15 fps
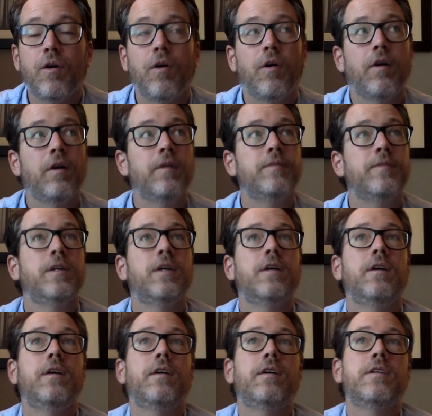are
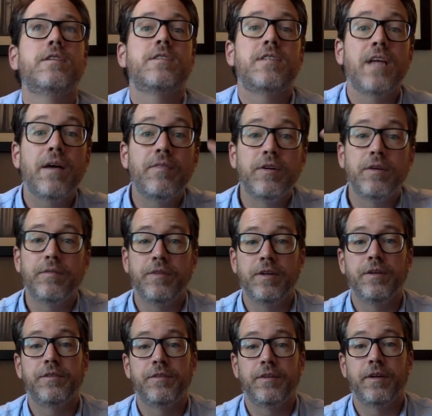seven of
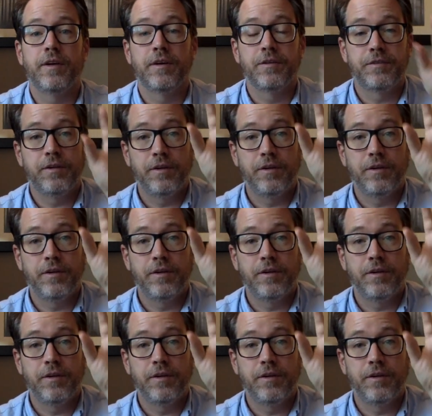these things